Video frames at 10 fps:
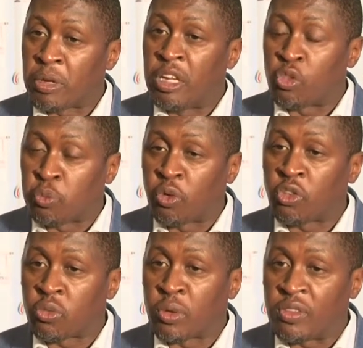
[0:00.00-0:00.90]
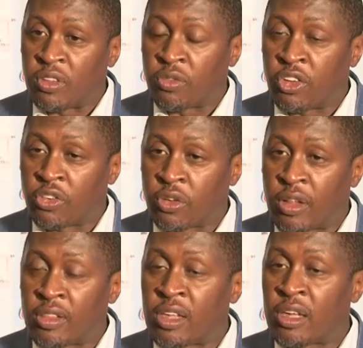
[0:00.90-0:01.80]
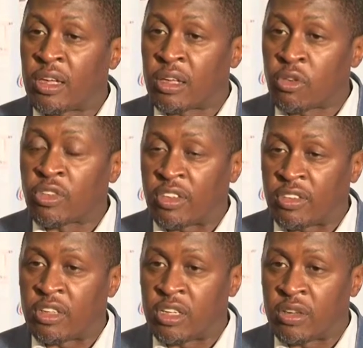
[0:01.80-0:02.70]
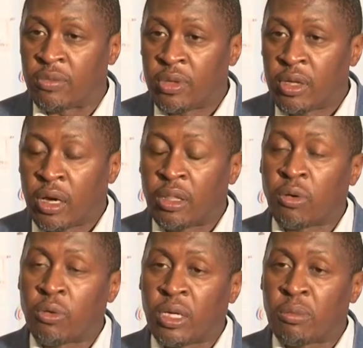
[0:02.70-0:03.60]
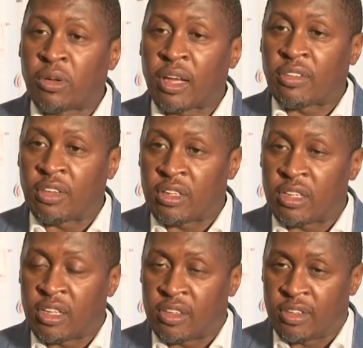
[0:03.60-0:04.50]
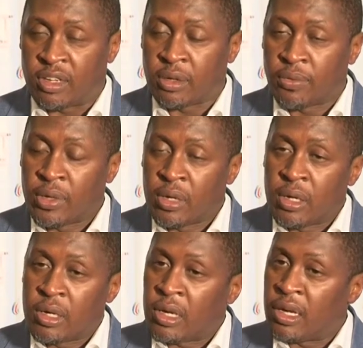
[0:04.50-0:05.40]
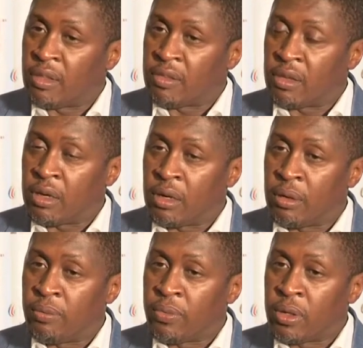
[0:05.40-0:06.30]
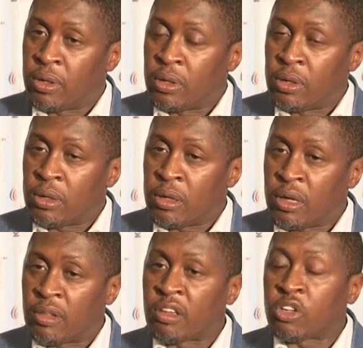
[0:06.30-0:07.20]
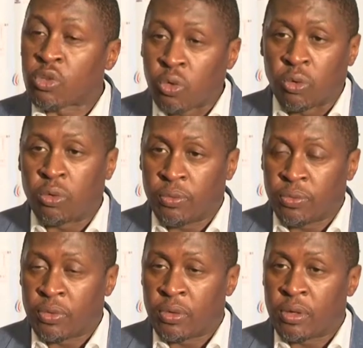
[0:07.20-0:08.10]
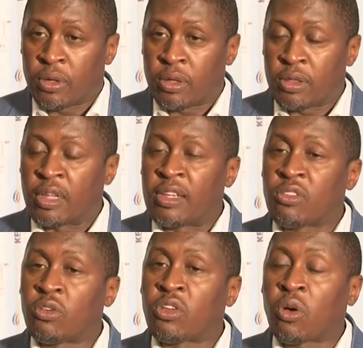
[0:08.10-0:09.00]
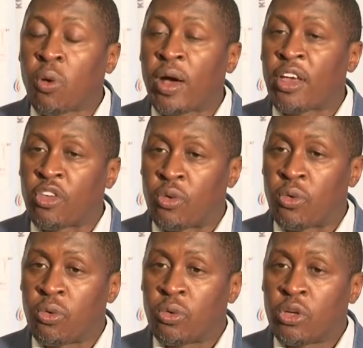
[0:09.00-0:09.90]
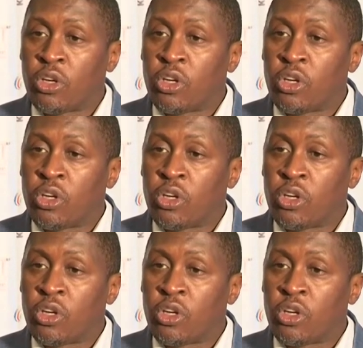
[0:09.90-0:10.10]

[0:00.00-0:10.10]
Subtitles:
predisposed towards innovation and they use ICT. And the good thing about ICT is that it's a tool that does not require you